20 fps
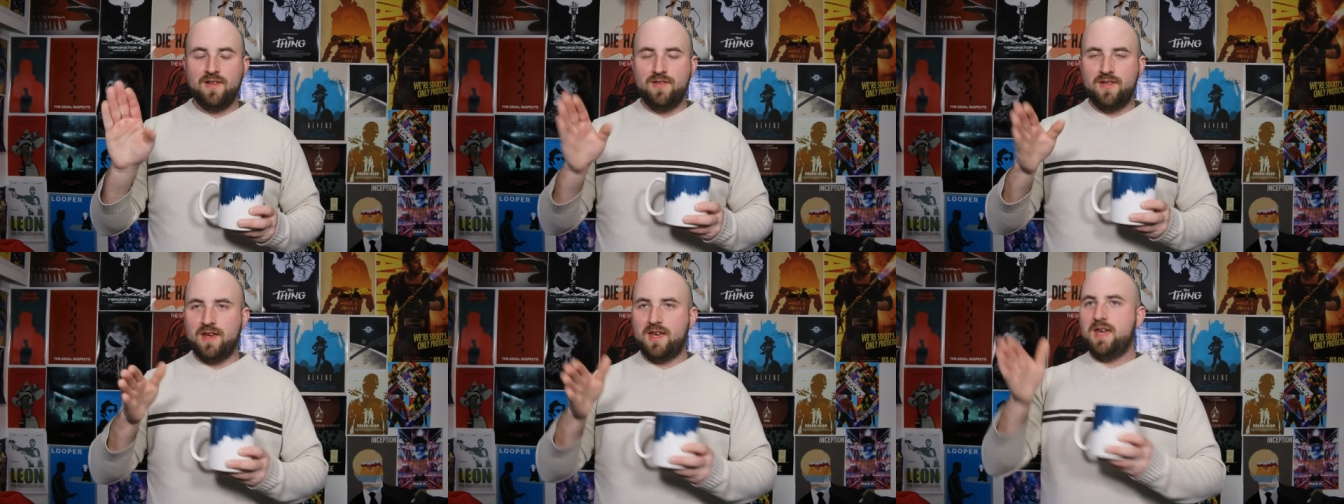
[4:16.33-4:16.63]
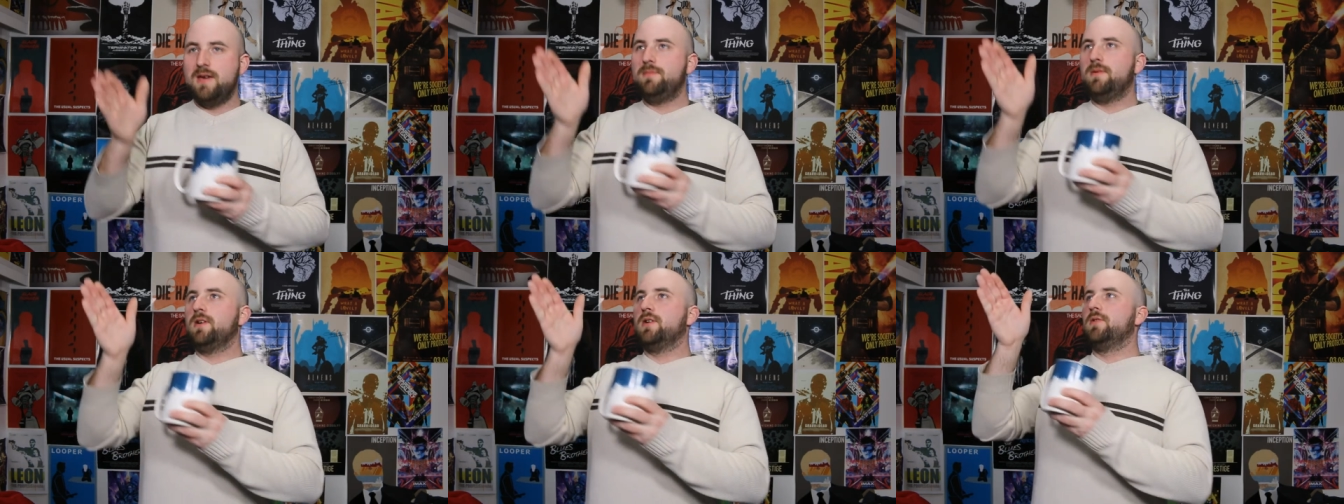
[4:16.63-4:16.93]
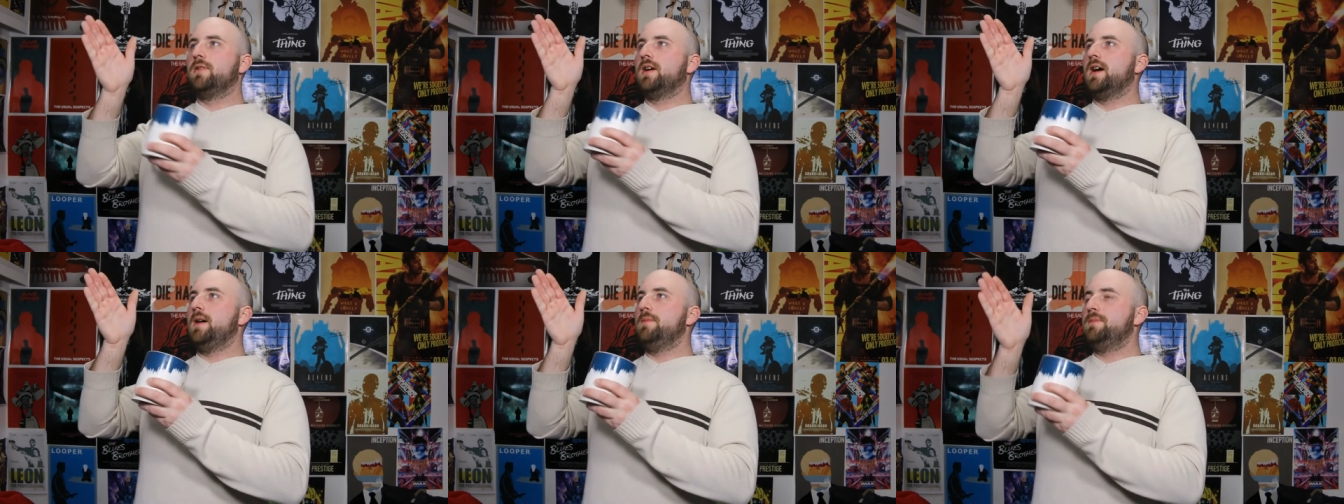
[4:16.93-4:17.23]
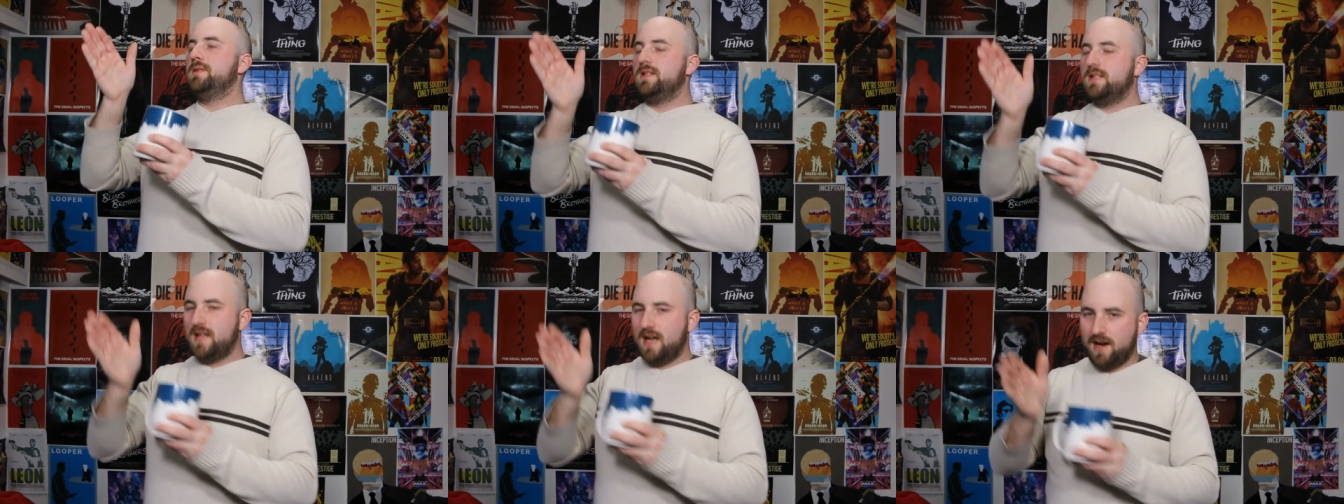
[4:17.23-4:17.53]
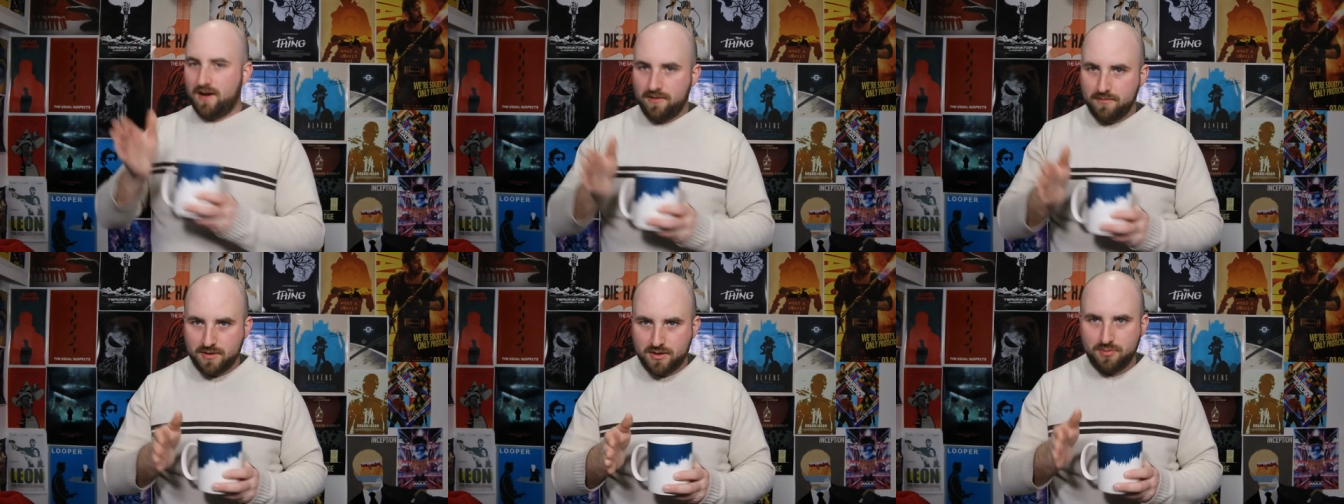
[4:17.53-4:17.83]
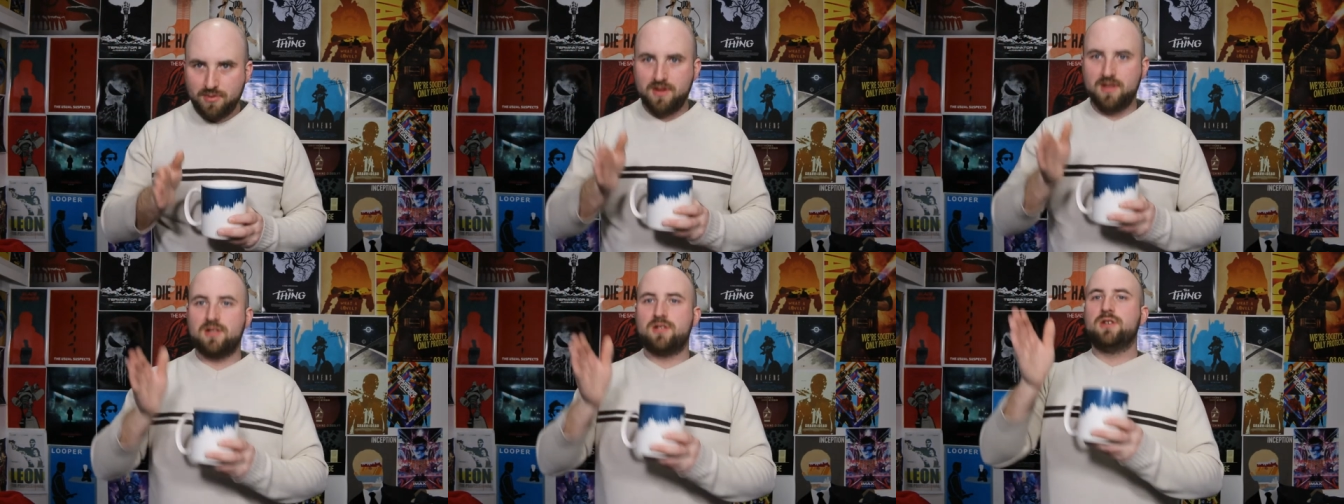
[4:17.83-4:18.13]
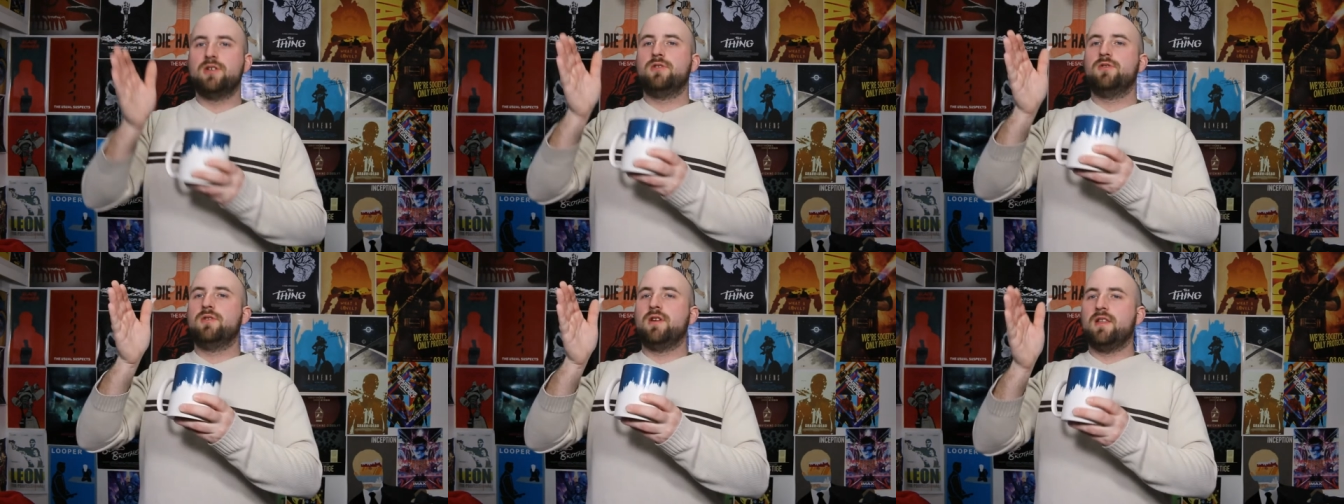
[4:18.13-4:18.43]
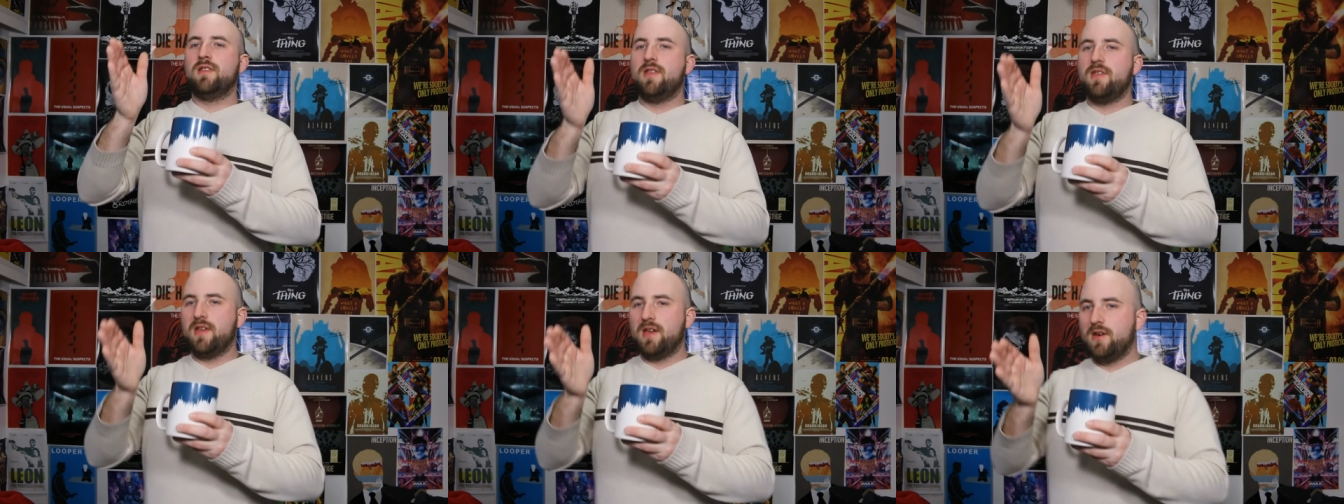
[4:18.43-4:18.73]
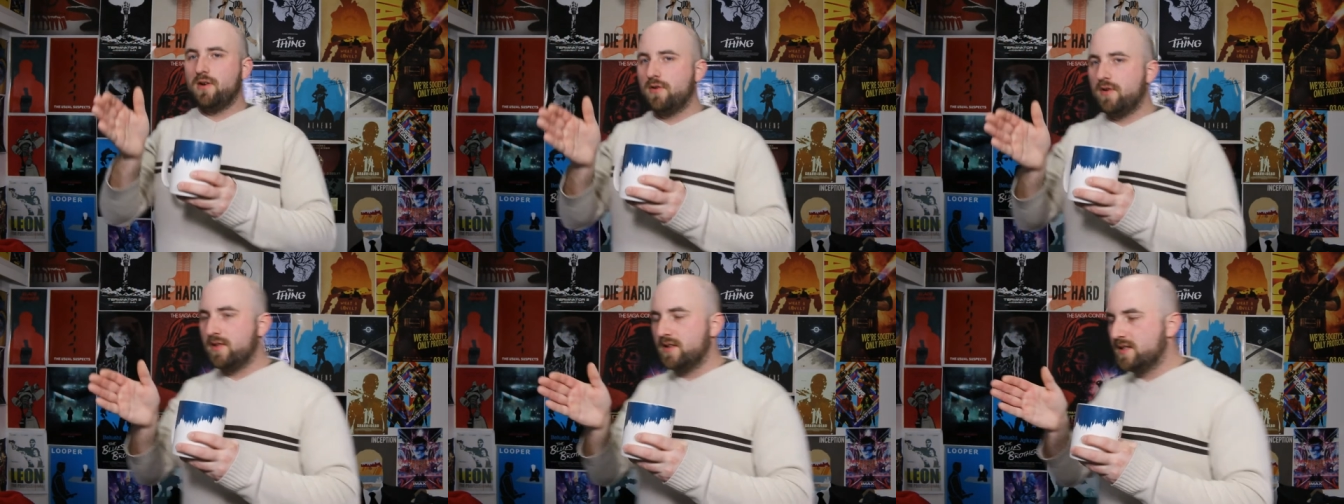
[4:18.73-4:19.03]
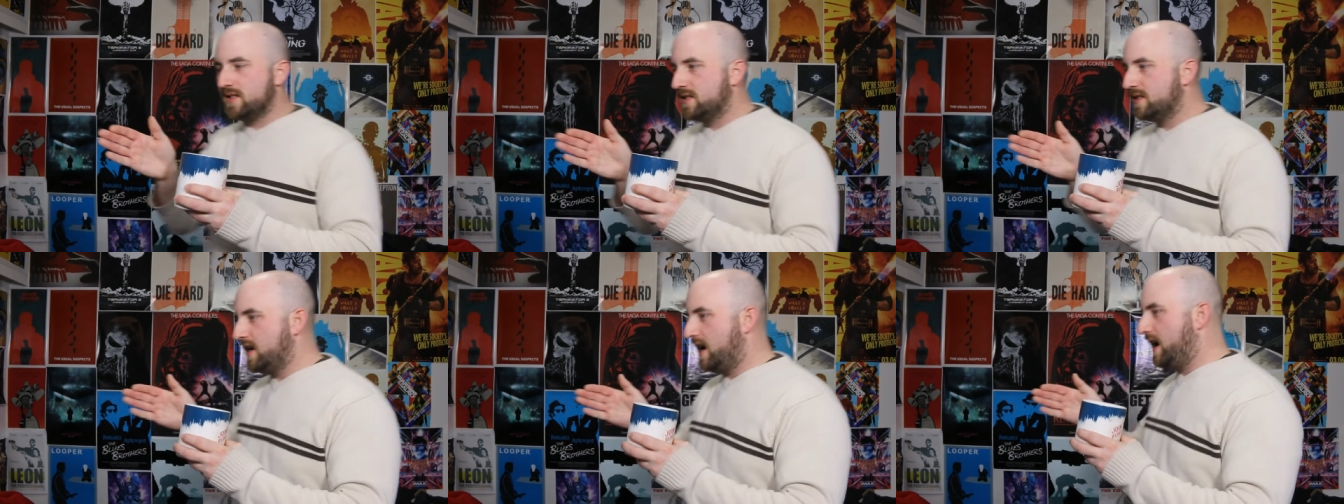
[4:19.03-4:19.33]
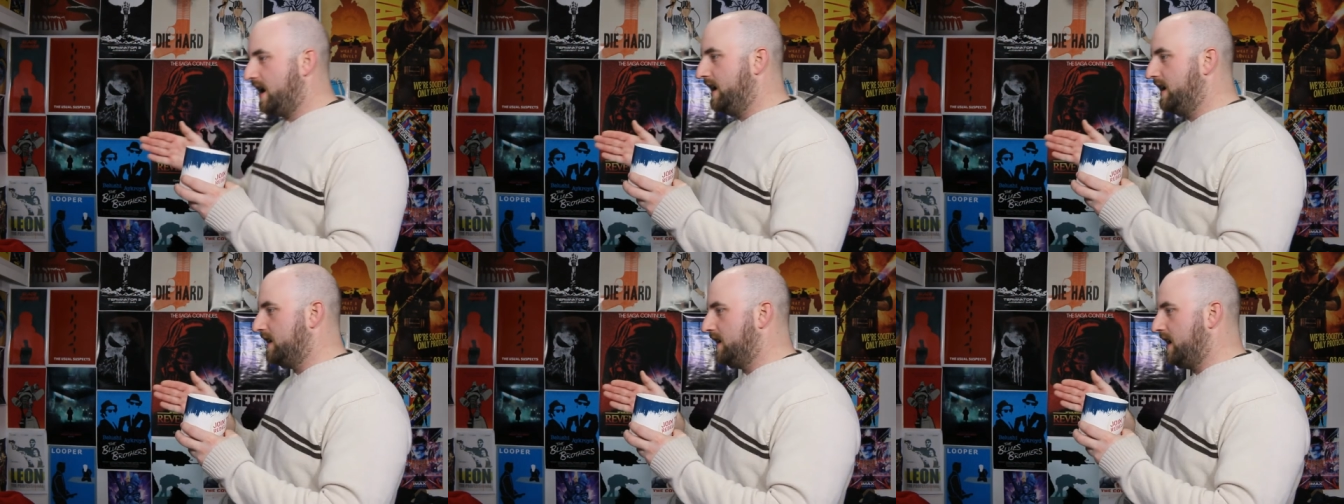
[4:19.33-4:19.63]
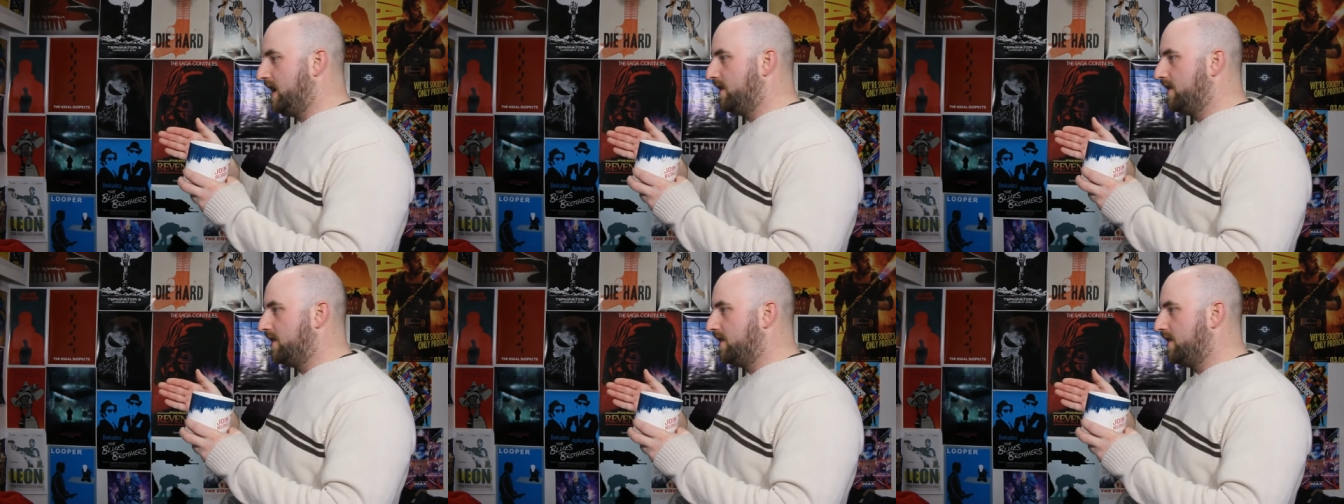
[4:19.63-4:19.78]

They keep on going up and down between the two, and then they go to the side,